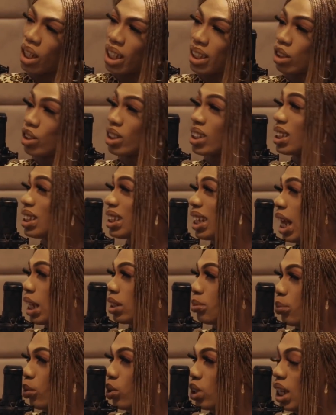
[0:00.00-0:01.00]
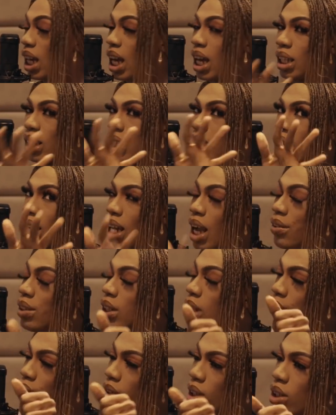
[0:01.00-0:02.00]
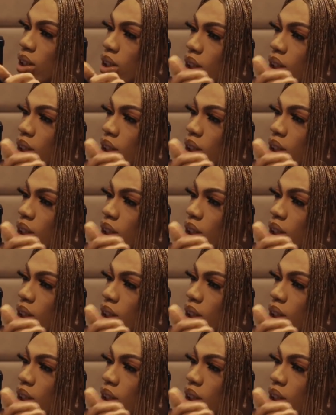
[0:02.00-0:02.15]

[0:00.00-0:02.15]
Jonathan. Jonathan is the last born. Then I carry David.